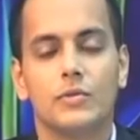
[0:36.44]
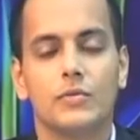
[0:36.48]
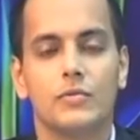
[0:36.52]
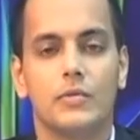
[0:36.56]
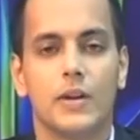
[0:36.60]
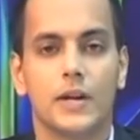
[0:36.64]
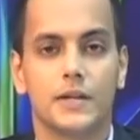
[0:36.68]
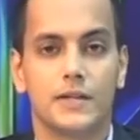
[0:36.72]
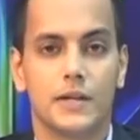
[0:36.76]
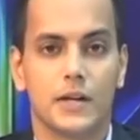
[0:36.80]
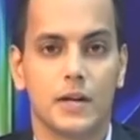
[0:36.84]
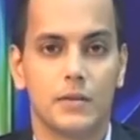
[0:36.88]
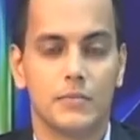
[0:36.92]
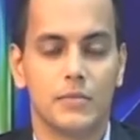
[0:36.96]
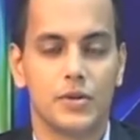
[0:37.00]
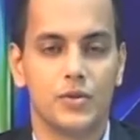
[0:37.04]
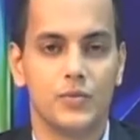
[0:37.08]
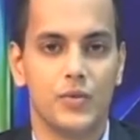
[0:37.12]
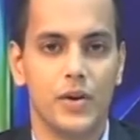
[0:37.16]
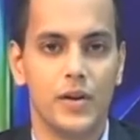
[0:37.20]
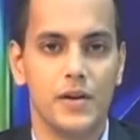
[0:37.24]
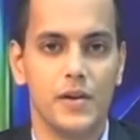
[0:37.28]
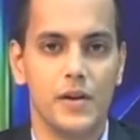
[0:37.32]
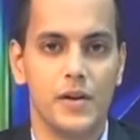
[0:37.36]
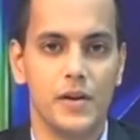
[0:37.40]
and
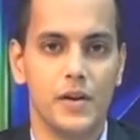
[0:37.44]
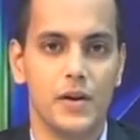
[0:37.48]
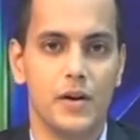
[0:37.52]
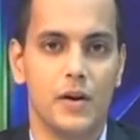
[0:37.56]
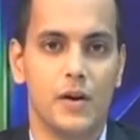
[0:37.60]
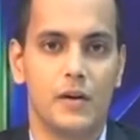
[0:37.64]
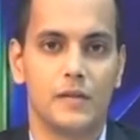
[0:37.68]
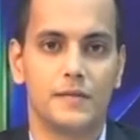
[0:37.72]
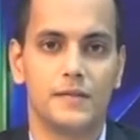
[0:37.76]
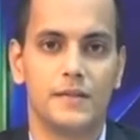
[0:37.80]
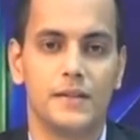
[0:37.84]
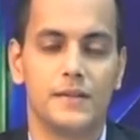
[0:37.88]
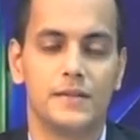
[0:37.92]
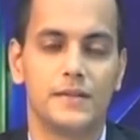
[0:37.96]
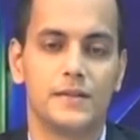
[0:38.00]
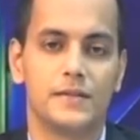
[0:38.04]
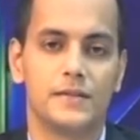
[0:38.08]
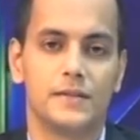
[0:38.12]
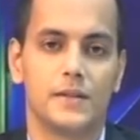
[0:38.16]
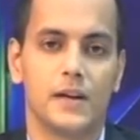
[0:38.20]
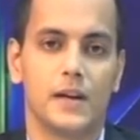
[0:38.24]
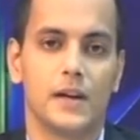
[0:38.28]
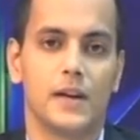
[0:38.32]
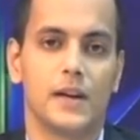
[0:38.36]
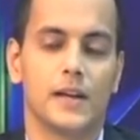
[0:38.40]
of uh,
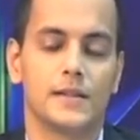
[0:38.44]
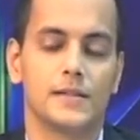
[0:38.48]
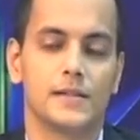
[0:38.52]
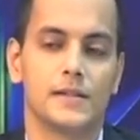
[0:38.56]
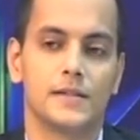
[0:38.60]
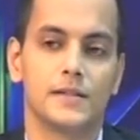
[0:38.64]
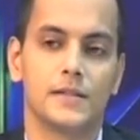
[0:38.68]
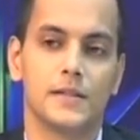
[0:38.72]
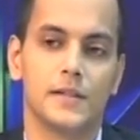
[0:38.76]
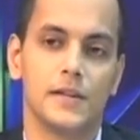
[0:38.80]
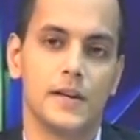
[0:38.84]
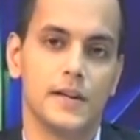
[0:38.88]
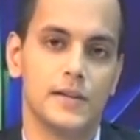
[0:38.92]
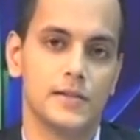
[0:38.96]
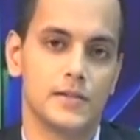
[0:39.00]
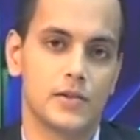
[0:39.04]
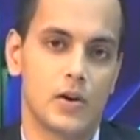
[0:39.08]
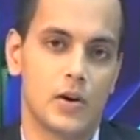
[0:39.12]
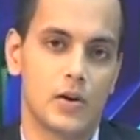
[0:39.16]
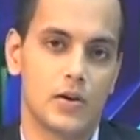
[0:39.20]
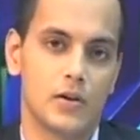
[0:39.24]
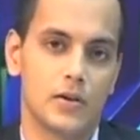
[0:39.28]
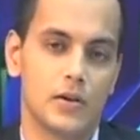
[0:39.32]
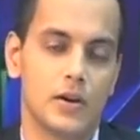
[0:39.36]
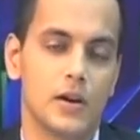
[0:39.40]
different compressors.
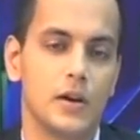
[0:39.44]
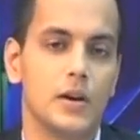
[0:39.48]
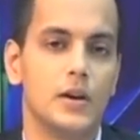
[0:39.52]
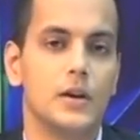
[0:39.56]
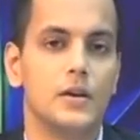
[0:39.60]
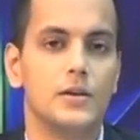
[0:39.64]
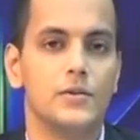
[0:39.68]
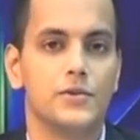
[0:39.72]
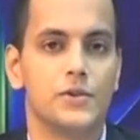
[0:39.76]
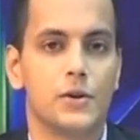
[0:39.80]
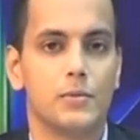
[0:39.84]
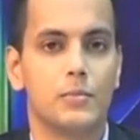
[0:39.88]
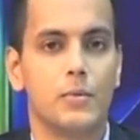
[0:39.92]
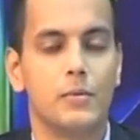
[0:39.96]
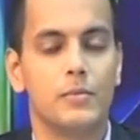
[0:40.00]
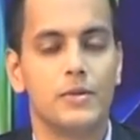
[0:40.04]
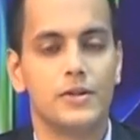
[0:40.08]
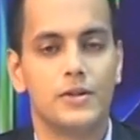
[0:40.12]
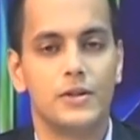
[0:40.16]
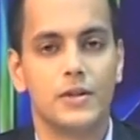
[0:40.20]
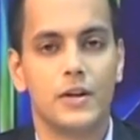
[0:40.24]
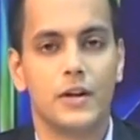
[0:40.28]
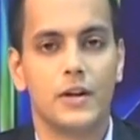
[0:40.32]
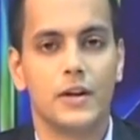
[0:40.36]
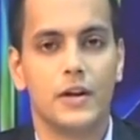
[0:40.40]

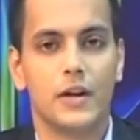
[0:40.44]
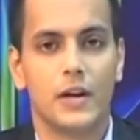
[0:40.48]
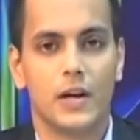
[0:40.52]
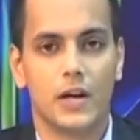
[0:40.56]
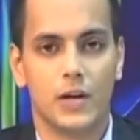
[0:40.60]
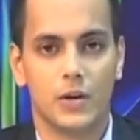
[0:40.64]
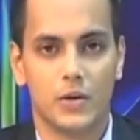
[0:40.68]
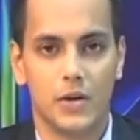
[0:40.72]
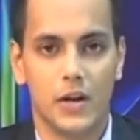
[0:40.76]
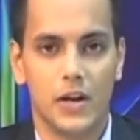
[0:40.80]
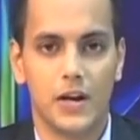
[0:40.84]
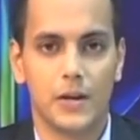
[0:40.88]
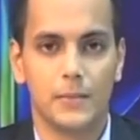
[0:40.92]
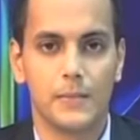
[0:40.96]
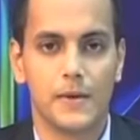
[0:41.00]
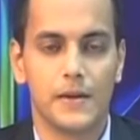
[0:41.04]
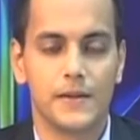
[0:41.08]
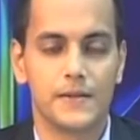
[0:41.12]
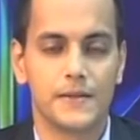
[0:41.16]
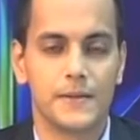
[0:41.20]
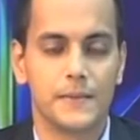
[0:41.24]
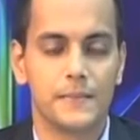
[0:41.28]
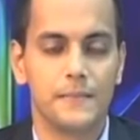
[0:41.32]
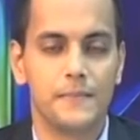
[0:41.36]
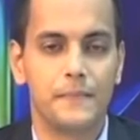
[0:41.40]
Lecture onwards we are now
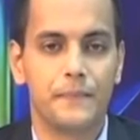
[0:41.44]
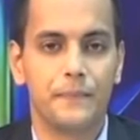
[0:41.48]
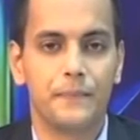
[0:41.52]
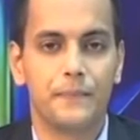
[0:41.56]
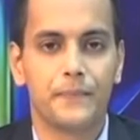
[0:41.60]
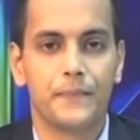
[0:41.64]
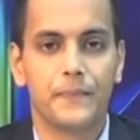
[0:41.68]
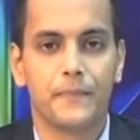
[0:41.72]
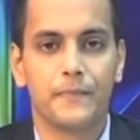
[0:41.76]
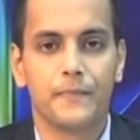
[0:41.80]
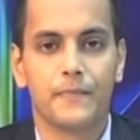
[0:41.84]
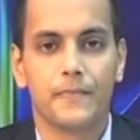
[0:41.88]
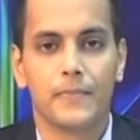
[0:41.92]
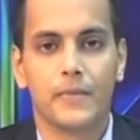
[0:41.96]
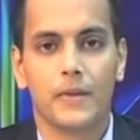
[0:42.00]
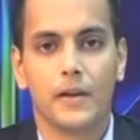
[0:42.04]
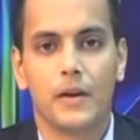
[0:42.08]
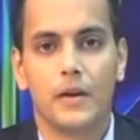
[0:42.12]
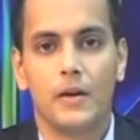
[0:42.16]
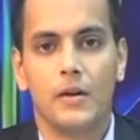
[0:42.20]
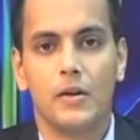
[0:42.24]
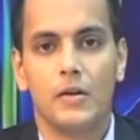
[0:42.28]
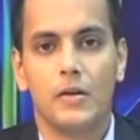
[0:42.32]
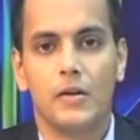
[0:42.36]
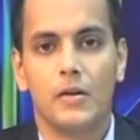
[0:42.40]
looking at
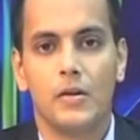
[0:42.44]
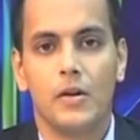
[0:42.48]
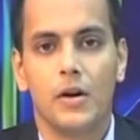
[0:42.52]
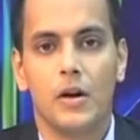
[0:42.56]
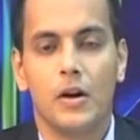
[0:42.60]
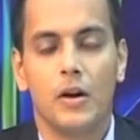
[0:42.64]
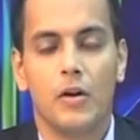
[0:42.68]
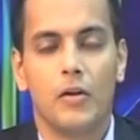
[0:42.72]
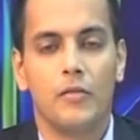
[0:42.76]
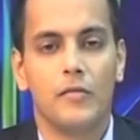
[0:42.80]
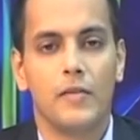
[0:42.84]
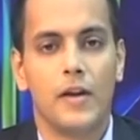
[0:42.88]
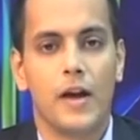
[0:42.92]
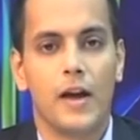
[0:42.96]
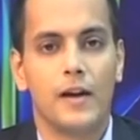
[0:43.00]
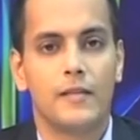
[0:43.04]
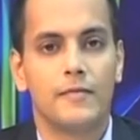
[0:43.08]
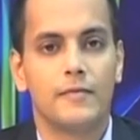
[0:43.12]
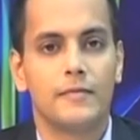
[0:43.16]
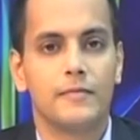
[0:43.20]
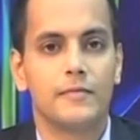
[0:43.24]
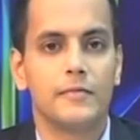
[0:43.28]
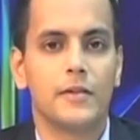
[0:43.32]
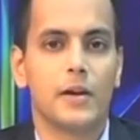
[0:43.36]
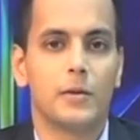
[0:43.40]
and of course subsequent
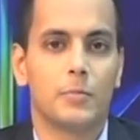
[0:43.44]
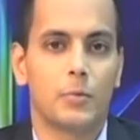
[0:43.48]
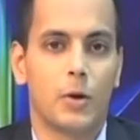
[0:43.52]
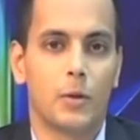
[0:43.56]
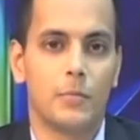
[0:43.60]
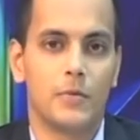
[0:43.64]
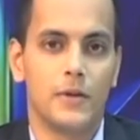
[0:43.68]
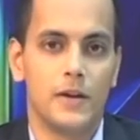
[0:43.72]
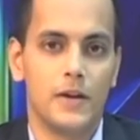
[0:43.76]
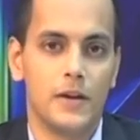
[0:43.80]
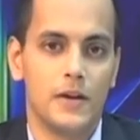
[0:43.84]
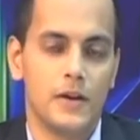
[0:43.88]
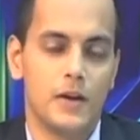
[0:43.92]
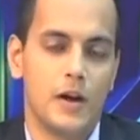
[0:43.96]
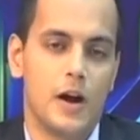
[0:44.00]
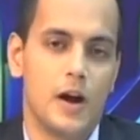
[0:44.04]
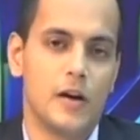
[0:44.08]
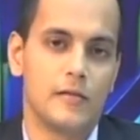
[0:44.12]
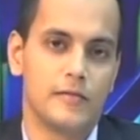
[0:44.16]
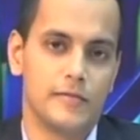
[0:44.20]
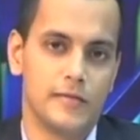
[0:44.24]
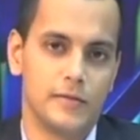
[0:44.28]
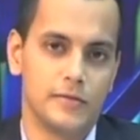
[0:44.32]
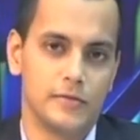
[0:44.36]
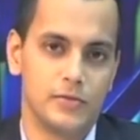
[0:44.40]
the radial
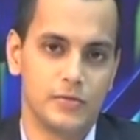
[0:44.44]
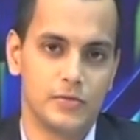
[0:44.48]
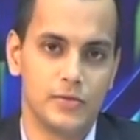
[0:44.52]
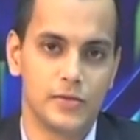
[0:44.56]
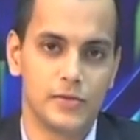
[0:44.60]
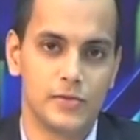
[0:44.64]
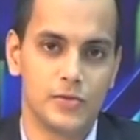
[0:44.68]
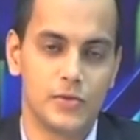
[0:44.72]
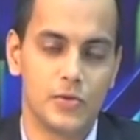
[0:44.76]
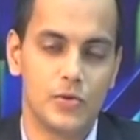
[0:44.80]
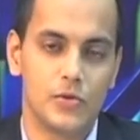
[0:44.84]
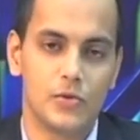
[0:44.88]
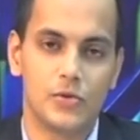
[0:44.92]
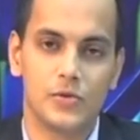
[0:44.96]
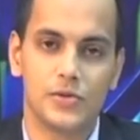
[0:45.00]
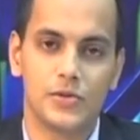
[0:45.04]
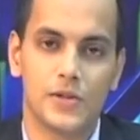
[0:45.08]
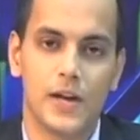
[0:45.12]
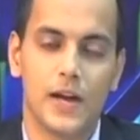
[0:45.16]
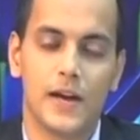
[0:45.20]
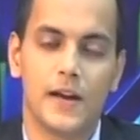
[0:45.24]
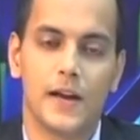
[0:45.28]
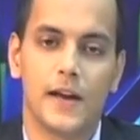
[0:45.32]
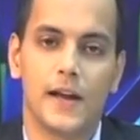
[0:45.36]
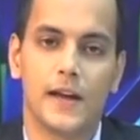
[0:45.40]
turbines. So
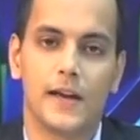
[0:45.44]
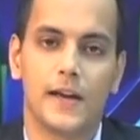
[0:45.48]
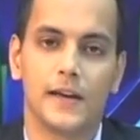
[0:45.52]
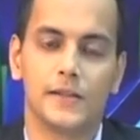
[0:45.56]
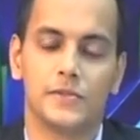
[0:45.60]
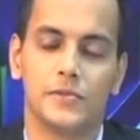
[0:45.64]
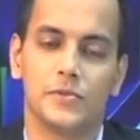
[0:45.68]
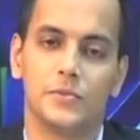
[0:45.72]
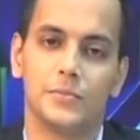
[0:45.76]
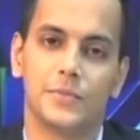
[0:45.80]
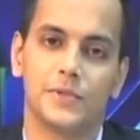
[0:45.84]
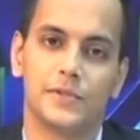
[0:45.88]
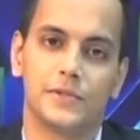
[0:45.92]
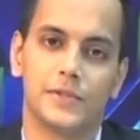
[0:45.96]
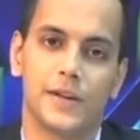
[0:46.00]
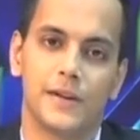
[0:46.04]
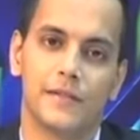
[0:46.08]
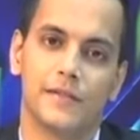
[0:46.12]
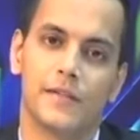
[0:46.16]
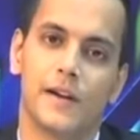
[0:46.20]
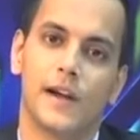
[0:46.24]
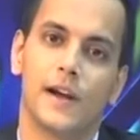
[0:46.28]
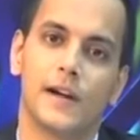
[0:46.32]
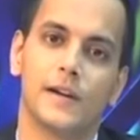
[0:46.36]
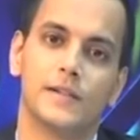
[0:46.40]
I think uh, in the
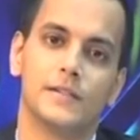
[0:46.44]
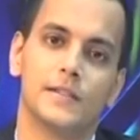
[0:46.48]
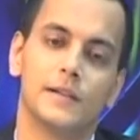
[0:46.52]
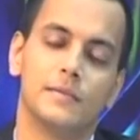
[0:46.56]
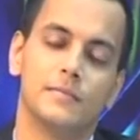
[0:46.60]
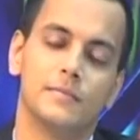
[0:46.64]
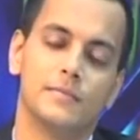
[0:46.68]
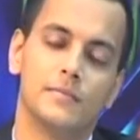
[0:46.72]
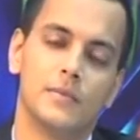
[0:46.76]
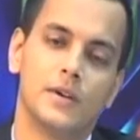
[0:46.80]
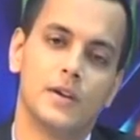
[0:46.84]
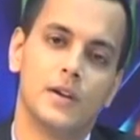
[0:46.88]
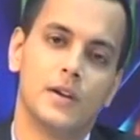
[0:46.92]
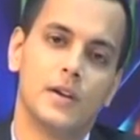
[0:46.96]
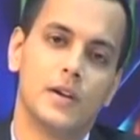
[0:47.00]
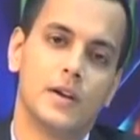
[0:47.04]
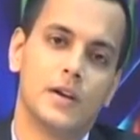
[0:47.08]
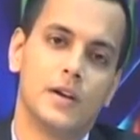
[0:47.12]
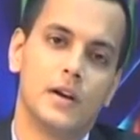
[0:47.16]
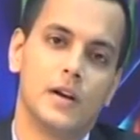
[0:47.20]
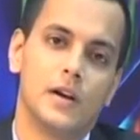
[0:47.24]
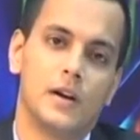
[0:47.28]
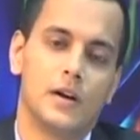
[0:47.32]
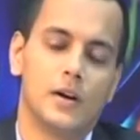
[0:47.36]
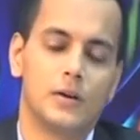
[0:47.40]
got some
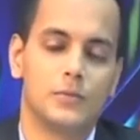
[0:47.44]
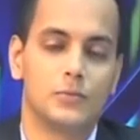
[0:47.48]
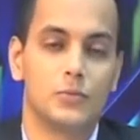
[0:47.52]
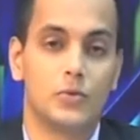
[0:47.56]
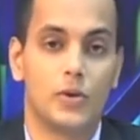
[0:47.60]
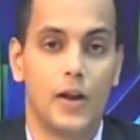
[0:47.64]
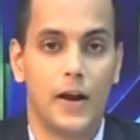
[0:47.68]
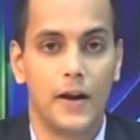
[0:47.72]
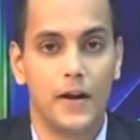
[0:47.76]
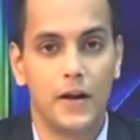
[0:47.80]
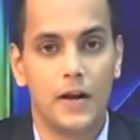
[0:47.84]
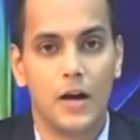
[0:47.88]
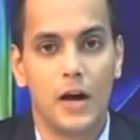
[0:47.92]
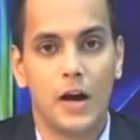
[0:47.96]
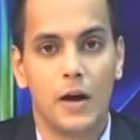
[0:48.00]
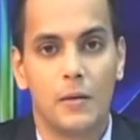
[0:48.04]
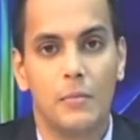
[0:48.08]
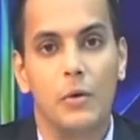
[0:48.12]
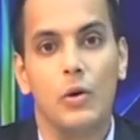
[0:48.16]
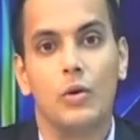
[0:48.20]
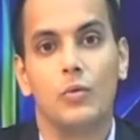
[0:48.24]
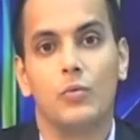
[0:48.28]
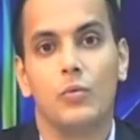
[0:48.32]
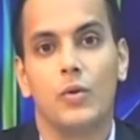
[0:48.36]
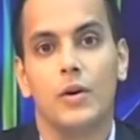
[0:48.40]
introductions are
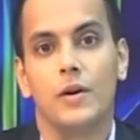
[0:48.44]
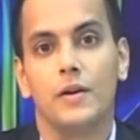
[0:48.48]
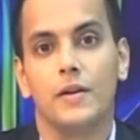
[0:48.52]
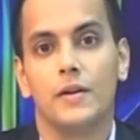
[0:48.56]
and uh,